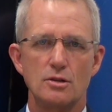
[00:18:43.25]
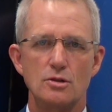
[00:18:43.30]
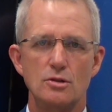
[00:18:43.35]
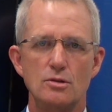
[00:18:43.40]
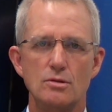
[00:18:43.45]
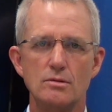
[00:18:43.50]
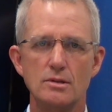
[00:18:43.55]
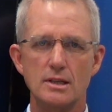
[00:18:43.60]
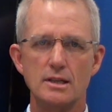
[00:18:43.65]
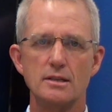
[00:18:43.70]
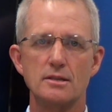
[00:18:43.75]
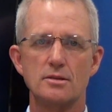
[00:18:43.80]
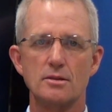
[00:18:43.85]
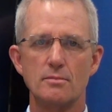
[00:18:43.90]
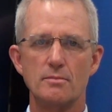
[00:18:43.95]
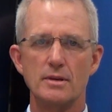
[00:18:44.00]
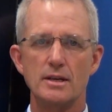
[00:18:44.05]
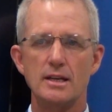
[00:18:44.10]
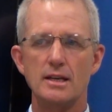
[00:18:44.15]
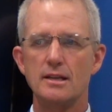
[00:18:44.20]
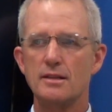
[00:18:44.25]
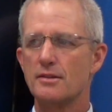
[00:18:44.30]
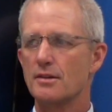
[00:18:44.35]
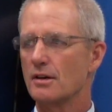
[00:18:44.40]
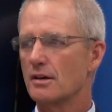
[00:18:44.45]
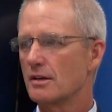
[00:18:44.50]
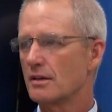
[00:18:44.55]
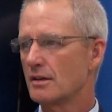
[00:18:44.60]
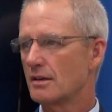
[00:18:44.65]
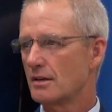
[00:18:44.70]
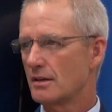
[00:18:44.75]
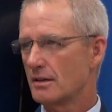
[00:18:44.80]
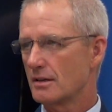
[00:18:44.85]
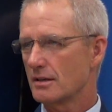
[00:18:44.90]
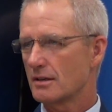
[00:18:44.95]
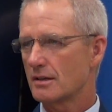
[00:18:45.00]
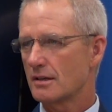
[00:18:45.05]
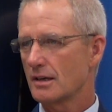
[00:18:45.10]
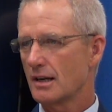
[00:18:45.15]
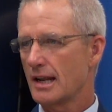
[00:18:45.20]
You need to be the
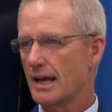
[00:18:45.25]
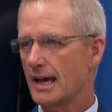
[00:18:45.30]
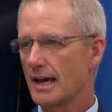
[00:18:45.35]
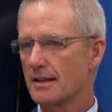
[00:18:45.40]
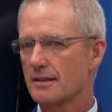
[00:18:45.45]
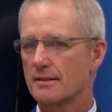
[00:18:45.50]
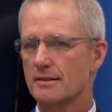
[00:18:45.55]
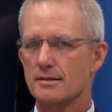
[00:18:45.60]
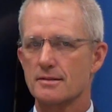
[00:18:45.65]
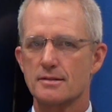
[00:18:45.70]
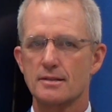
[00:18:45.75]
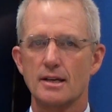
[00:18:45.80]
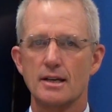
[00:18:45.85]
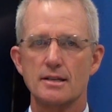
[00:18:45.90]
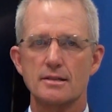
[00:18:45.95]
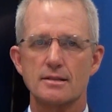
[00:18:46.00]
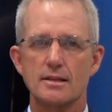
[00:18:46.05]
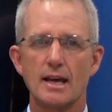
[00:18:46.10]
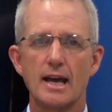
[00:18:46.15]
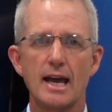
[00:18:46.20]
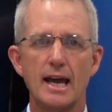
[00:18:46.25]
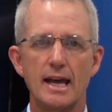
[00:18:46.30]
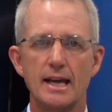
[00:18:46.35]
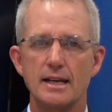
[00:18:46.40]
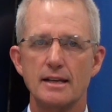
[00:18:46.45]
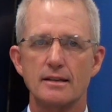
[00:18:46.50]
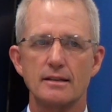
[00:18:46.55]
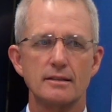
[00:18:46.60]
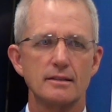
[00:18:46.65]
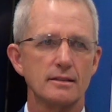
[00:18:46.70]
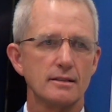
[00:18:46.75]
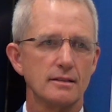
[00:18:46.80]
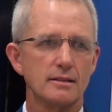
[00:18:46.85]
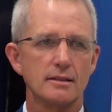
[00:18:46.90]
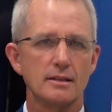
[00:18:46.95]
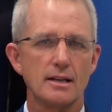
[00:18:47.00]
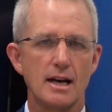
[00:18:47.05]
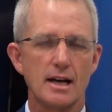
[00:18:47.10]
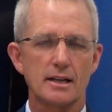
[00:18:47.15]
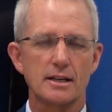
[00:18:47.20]
cadet that says, "Hey,
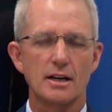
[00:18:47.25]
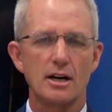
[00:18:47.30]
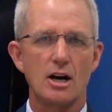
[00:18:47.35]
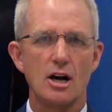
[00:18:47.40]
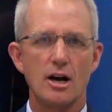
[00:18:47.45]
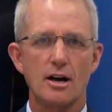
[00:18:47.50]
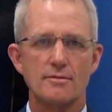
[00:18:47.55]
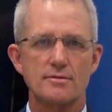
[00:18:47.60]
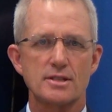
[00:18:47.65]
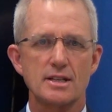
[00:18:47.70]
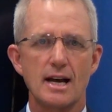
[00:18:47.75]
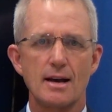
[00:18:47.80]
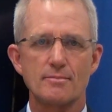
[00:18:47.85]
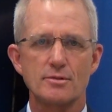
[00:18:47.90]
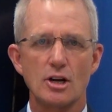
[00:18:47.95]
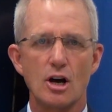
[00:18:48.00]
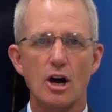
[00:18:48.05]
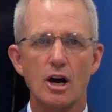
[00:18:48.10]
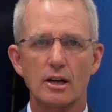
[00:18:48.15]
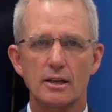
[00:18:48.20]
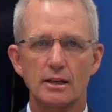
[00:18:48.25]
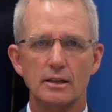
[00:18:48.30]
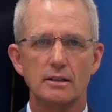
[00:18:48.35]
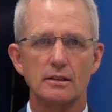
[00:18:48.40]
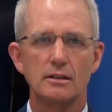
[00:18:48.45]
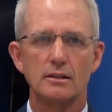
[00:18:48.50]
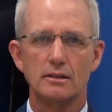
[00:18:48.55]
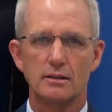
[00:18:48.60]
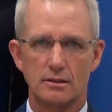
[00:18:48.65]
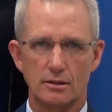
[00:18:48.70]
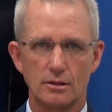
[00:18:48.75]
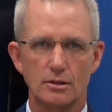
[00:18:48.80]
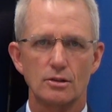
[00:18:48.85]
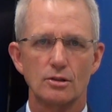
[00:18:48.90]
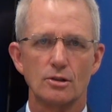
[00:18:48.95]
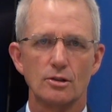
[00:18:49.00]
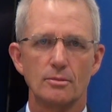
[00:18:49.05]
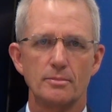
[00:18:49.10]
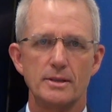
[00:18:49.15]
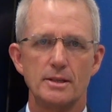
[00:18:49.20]
knock it off, stop talking.
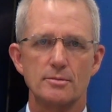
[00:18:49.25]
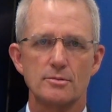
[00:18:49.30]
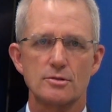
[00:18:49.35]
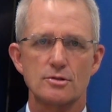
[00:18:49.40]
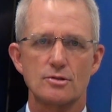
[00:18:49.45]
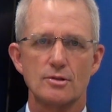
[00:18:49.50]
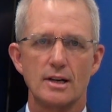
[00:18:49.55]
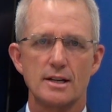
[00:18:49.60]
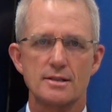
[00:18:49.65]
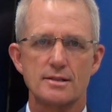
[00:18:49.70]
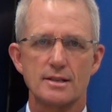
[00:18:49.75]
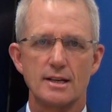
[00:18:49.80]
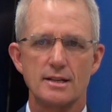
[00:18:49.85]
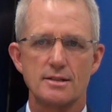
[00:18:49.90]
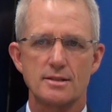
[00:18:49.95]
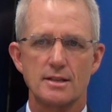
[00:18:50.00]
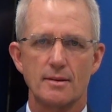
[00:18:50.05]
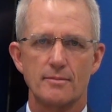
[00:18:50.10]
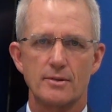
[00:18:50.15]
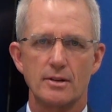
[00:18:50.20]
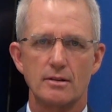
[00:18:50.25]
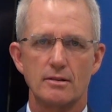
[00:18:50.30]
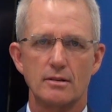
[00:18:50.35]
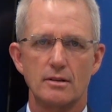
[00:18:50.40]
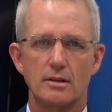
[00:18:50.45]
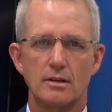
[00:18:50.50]
Colonel Peeples trying to say something."